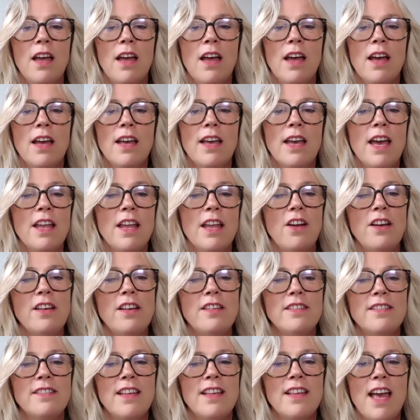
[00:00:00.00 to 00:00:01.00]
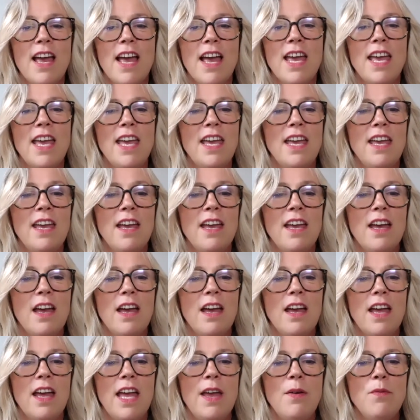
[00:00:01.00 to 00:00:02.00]
can I say
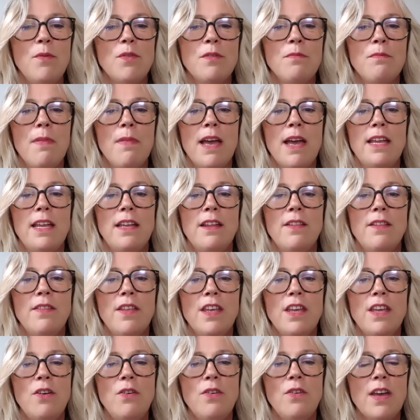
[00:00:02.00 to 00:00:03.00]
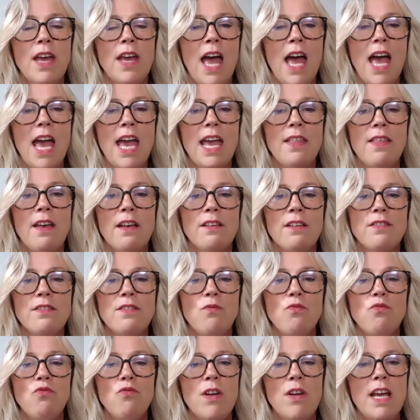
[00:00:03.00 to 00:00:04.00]
it was made in the UK? That's a
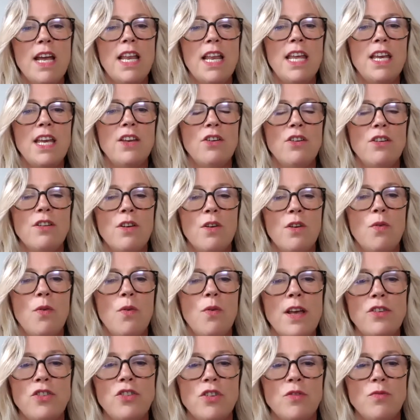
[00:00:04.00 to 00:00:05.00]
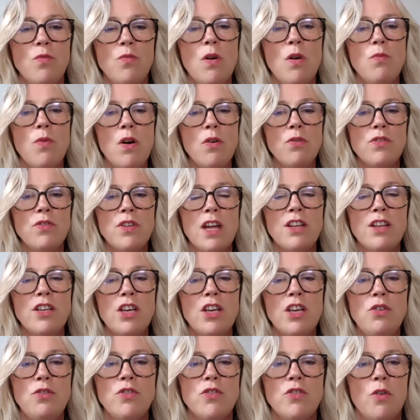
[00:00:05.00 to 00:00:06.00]
really good question. Well done
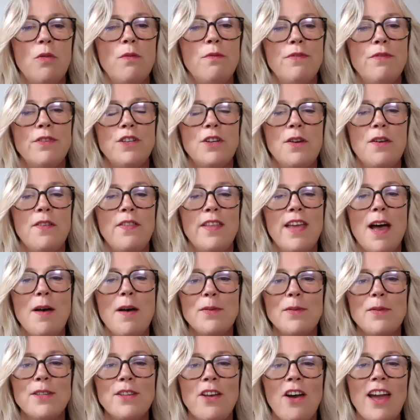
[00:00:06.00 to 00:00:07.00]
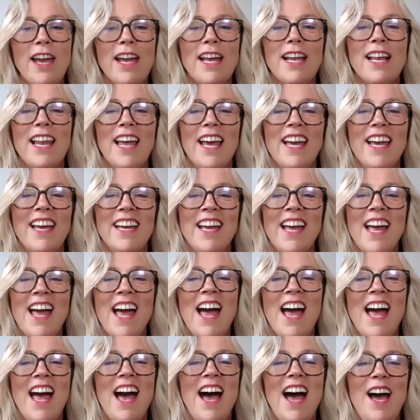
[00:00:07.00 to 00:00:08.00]
you, Dawn, for doing the upcycling.
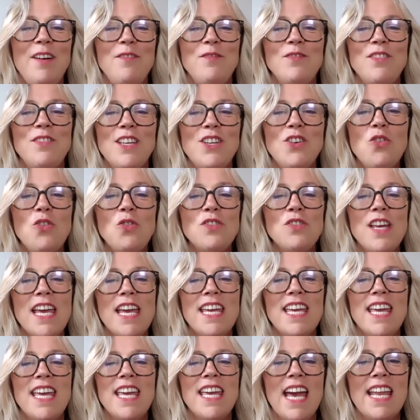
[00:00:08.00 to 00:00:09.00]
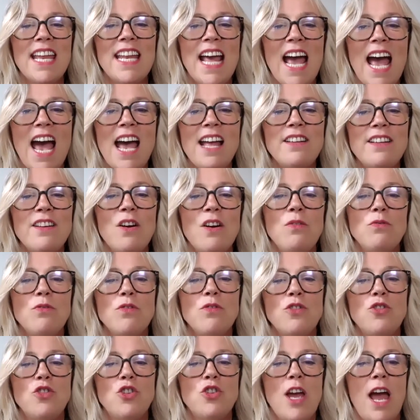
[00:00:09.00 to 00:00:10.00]
So you're taking an
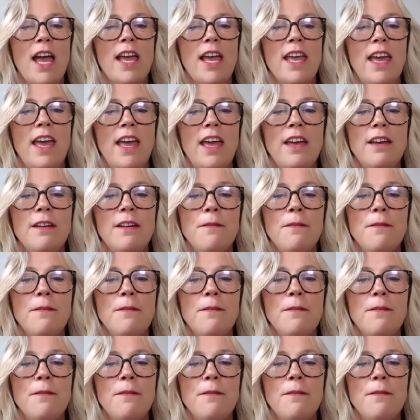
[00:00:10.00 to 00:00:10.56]
adult jacket